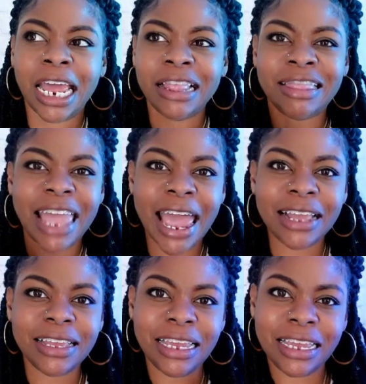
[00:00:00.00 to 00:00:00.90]

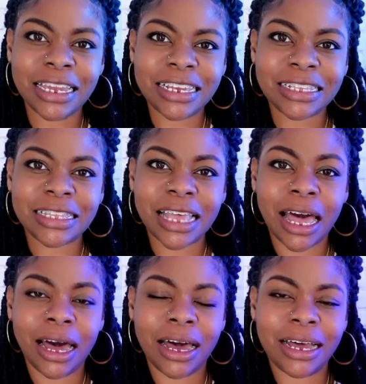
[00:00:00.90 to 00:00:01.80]
That is
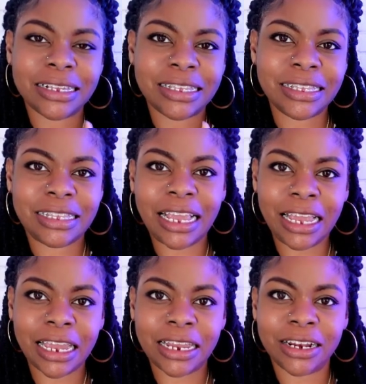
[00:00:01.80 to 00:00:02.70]
a
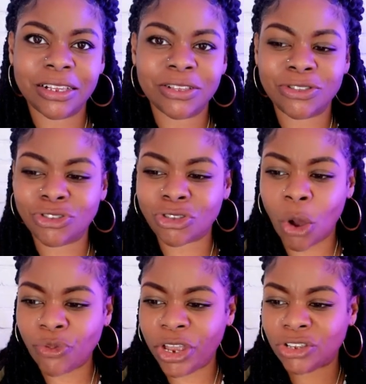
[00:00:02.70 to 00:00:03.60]
sin.
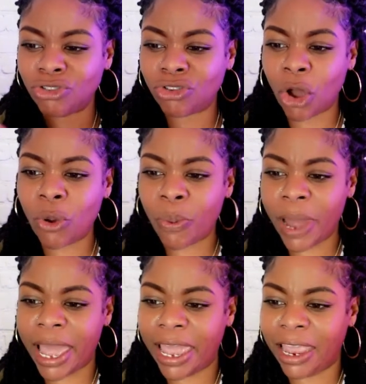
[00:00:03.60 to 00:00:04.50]
So there's no
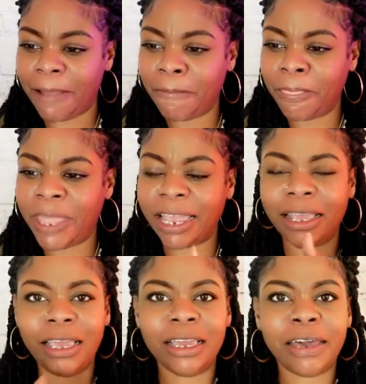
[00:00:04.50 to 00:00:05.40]
way that
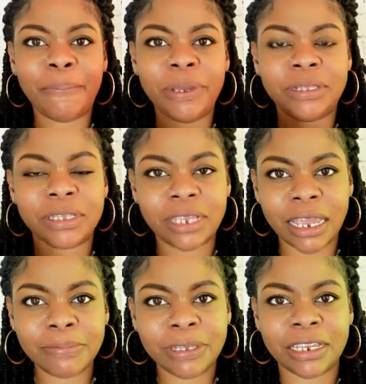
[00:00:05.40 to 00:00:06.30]
he could be
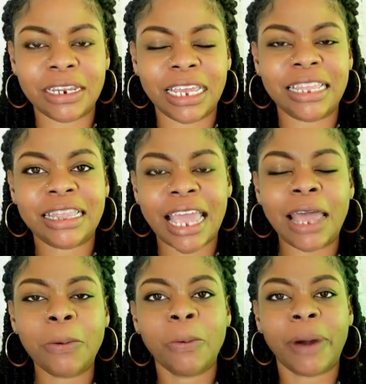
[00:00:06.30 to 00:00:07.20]
tempted in
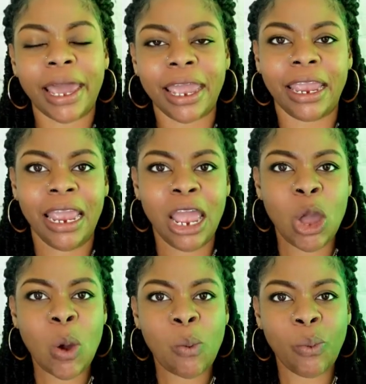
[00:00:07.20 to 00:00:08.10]
that way
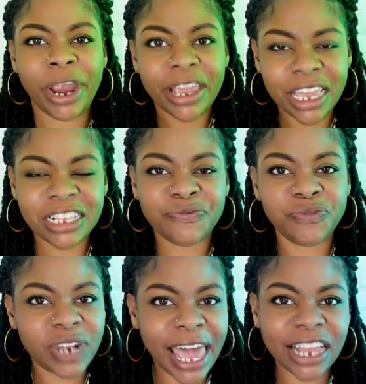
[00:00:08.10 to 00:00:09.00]
where his
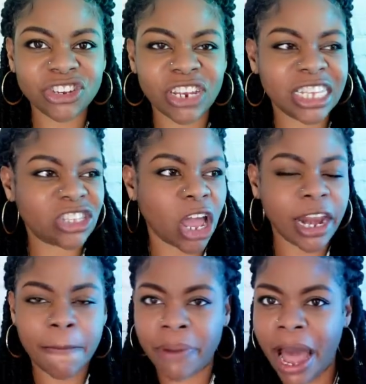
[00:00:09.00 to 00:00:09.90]
flesh, it
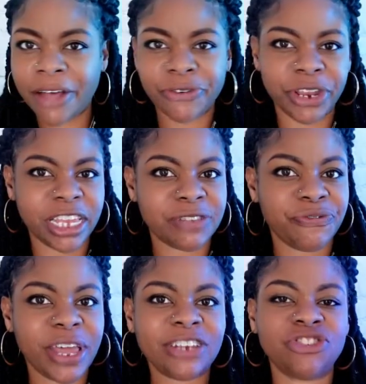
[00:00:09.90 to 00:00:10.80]
started bothering his
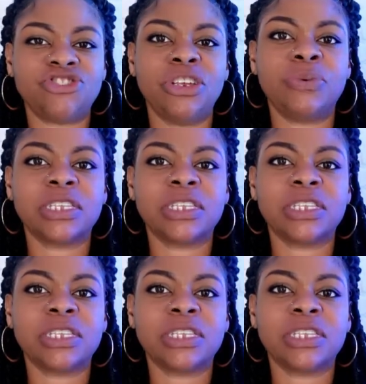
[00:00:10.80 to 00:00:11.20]
flesh that she was